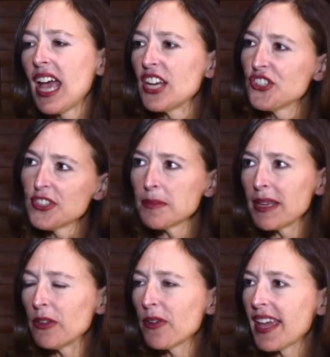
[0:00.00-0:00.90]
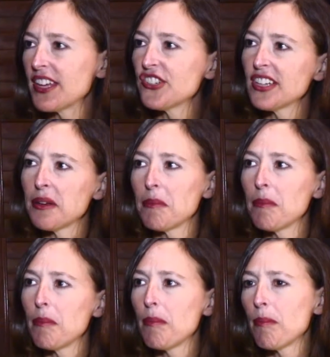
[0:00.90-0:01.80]
I choose my location
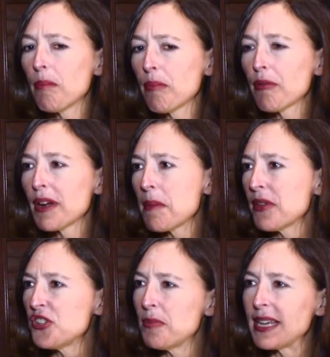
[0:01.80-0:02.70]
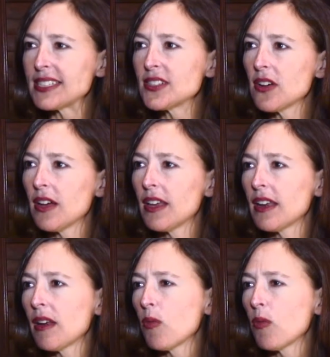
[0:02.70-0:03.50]
pretty much based on